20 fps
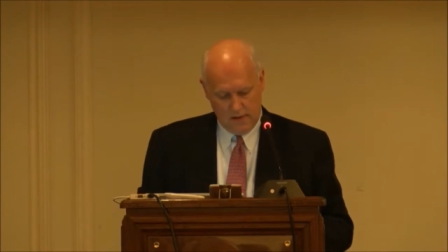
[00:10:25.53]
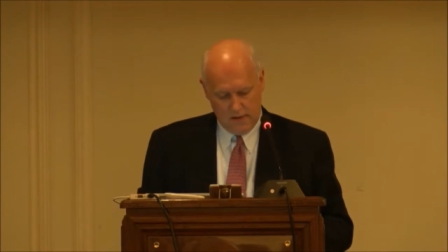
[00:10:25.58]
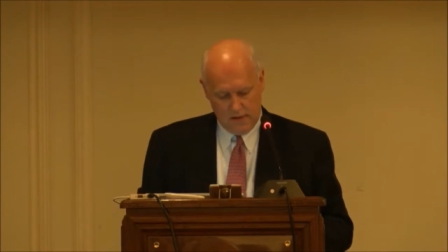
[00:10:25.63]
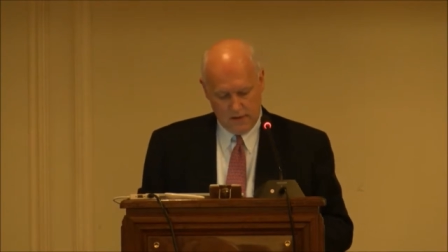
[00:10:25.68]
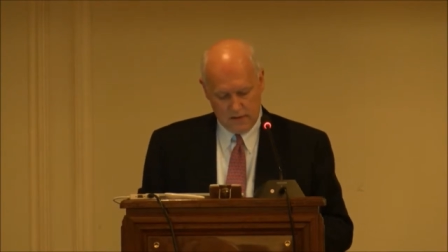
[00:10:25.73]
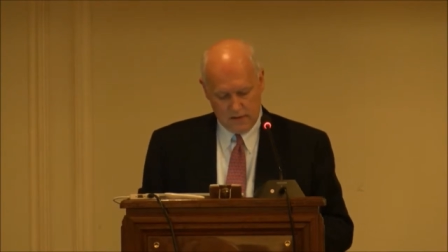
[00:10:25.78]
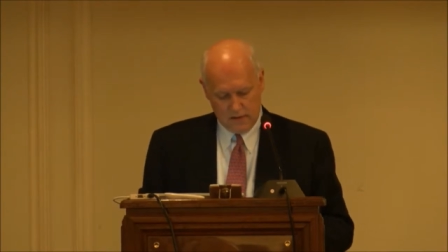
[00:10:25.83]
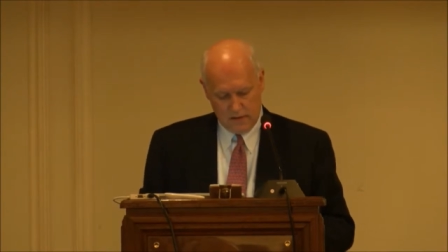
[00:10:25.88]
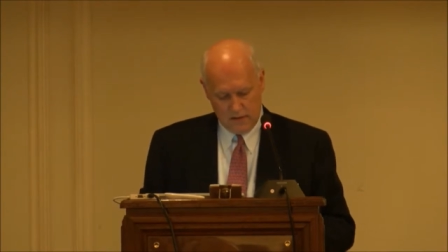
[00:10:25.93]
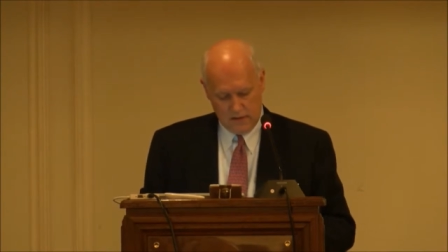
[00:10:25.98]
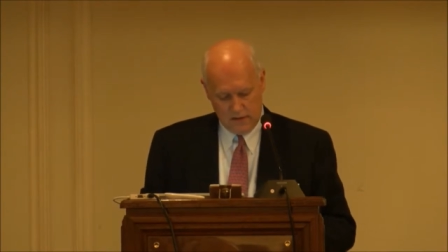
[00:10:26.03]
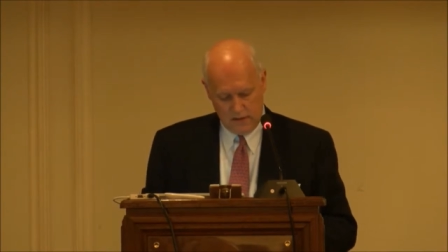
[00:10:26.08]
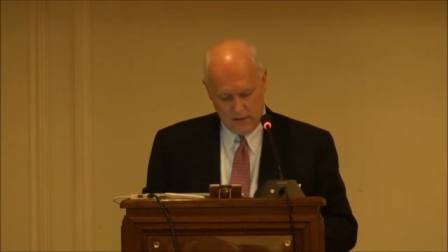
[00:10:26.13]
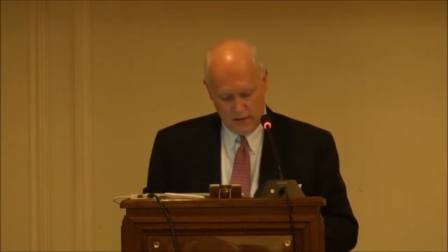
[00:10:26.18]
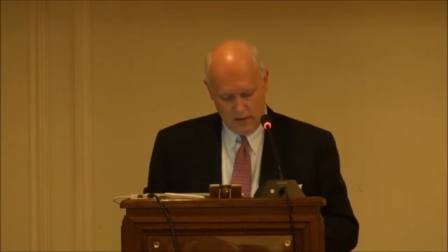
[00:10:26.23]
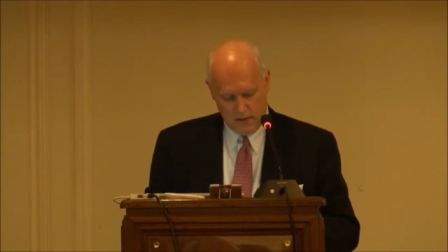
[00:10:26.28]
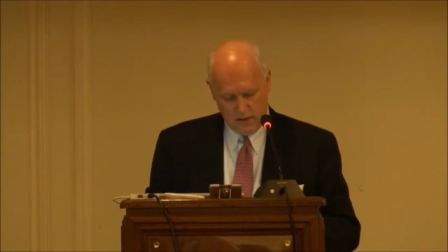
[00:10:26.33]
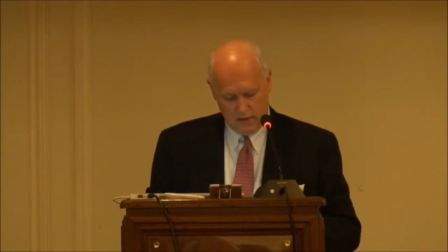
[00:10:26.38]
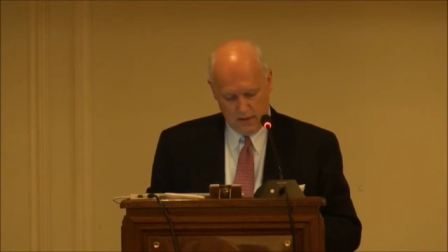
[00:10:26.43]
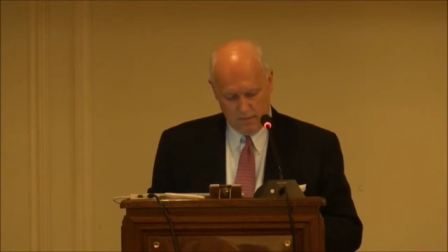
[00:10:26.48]
is
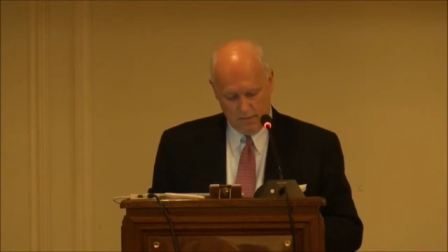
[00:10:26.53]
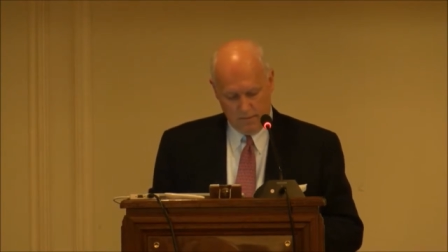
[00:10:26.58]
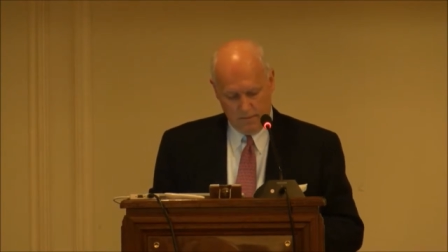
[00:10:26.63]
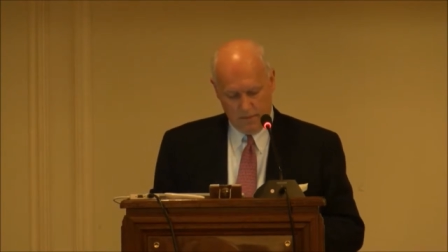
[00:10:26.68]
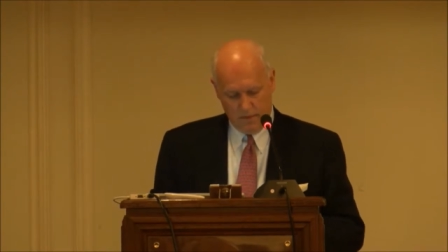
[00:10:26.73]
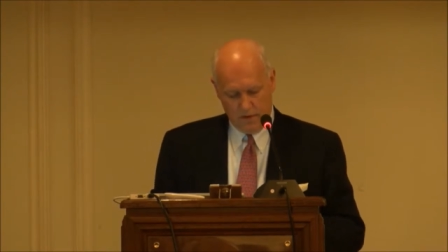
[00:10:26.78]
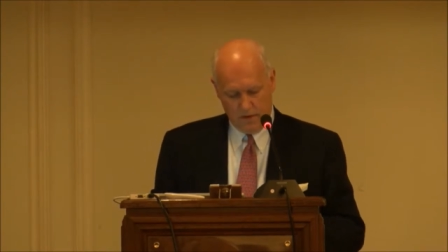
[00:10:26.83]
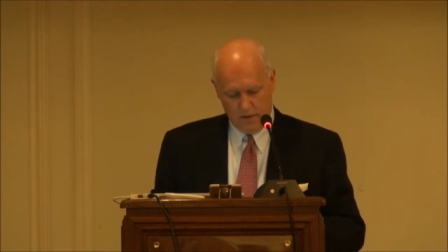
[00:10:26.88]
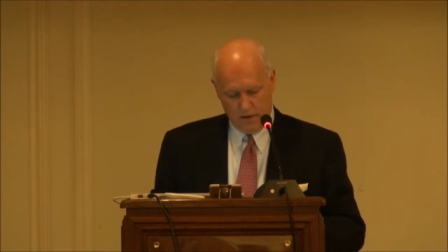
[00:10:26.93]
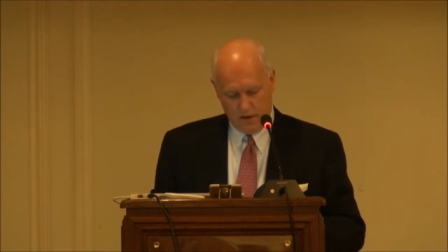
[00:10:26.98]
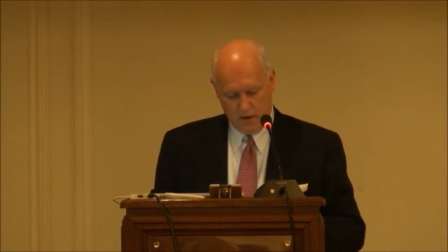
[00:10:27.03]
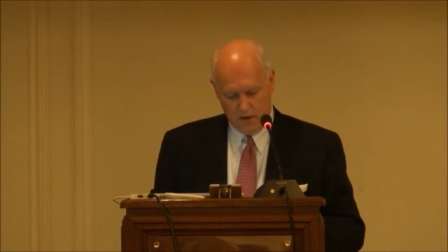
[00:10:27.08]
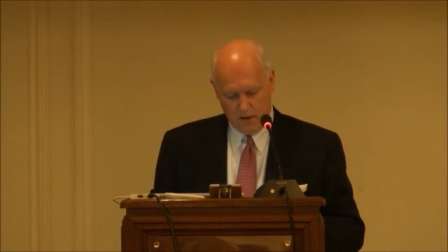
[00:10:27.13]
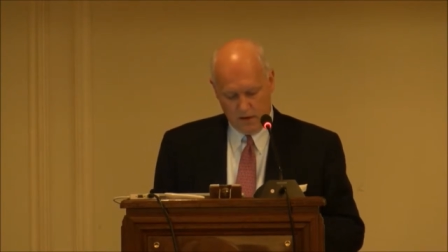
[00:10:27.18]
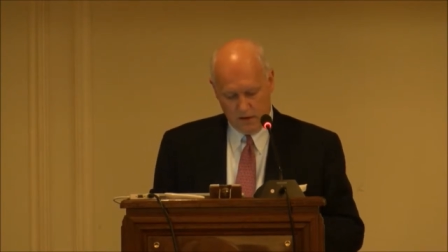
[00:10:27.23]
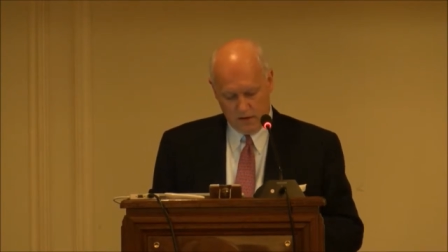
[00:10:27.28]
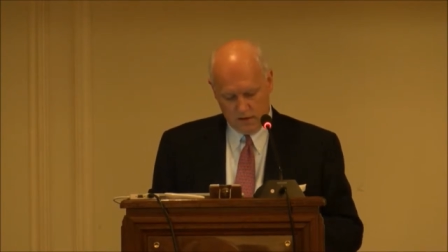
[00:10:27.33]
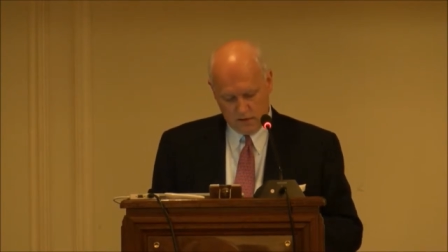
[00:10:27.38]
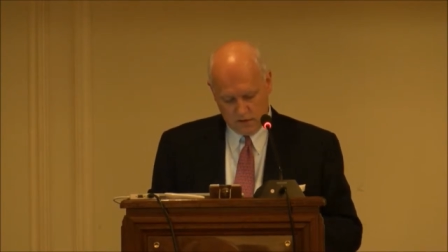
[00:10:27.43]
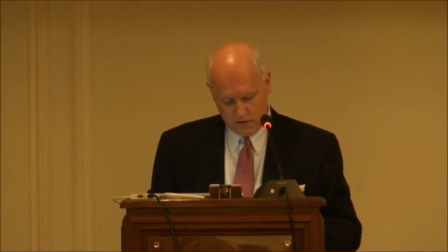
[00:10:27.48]
the um, the
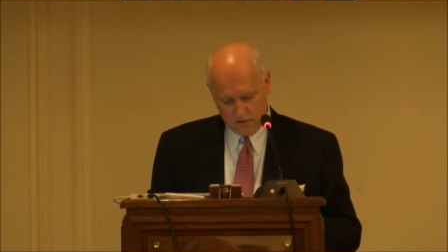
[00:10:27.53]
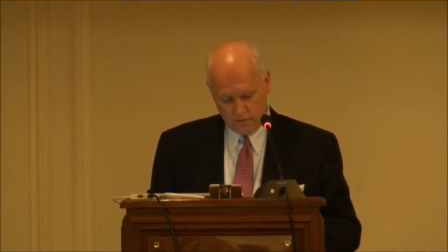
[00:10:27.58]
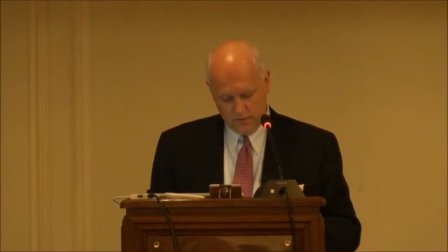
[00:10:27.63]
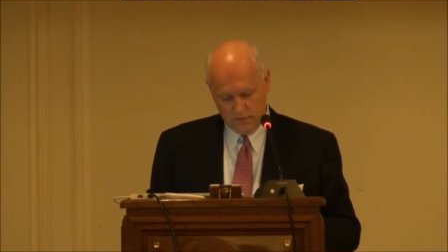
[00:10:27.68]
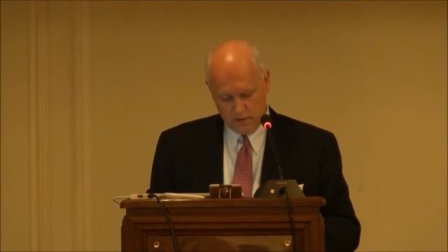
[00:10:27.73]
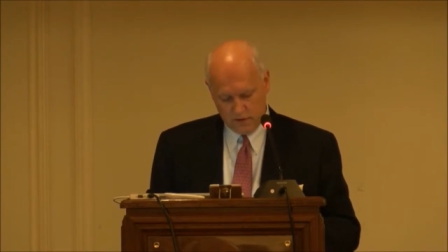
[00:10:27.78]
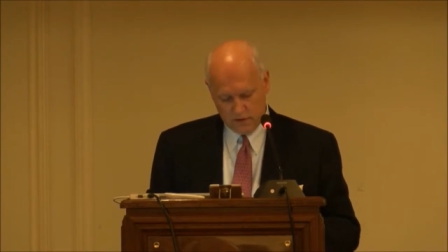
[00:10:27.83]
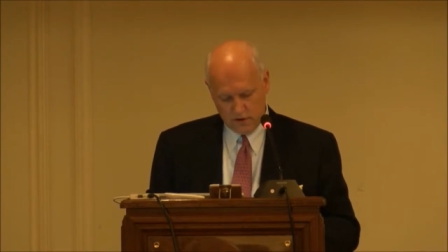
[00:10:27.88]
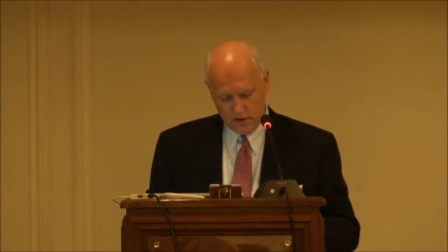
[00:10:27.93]
uh, the certainly,